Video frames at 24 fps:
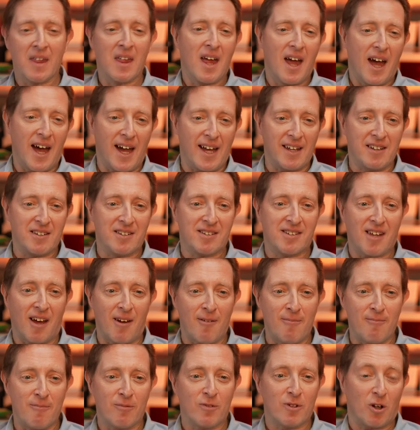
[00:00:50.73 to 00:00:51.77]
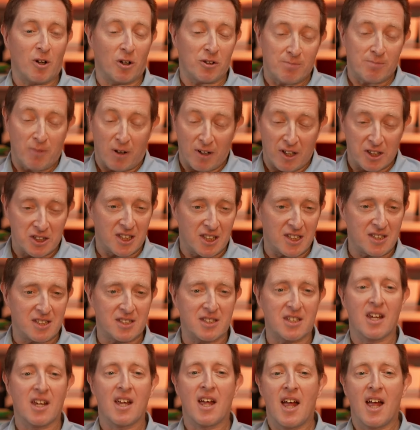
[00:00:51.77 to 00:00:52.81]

And some cosmologists